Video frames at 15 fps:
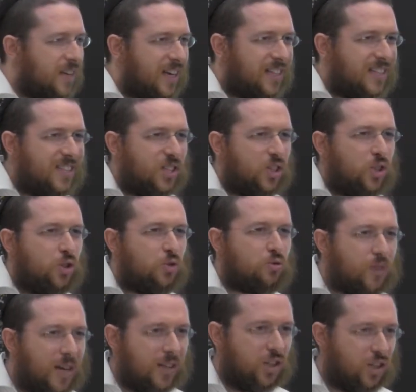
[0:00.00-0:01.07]
It's the
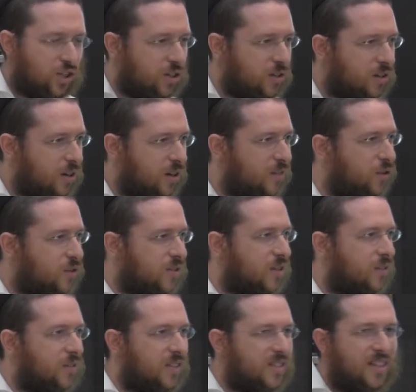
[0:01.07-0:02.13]
stretch of
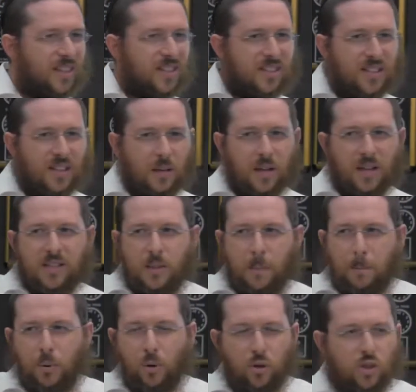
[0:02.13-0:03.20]
yourself, it's the, it's the, it's the
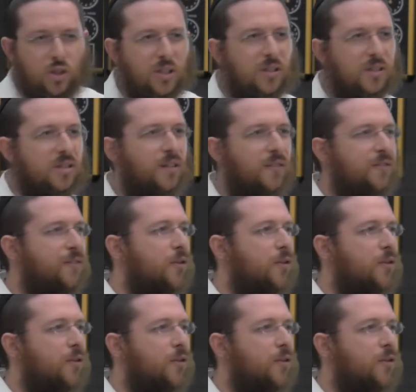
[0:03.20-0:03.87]
pushing yourself